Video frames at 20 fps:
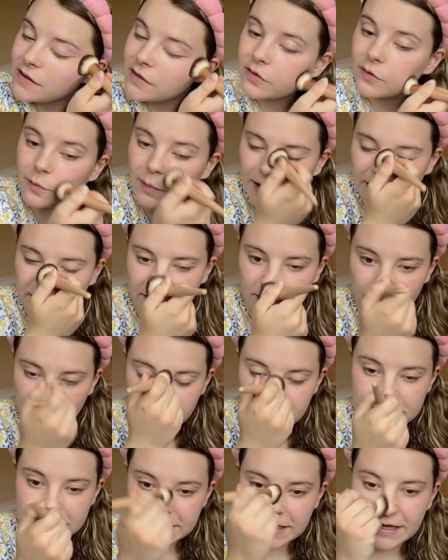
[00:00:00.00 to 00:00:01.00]
the way that our
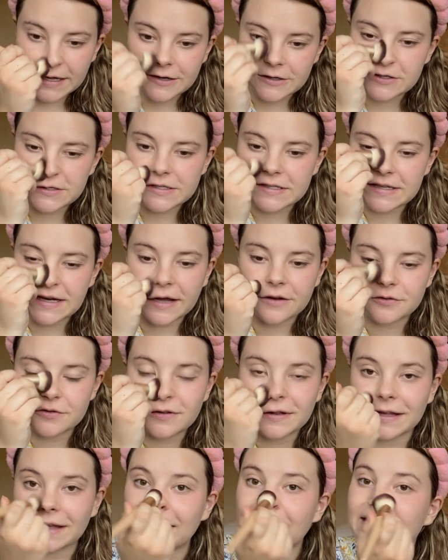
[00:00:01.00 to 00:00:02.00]
skin just
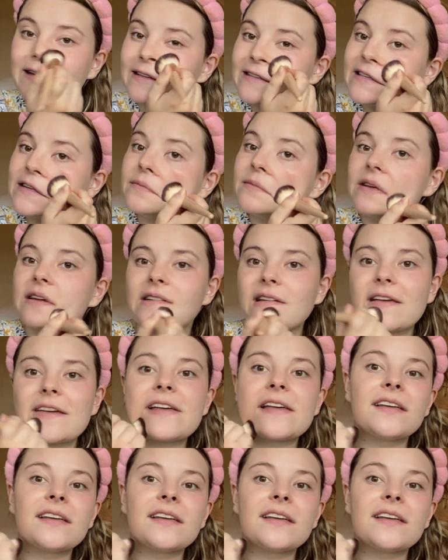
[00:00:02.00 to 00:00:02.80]
naturally is. I mean,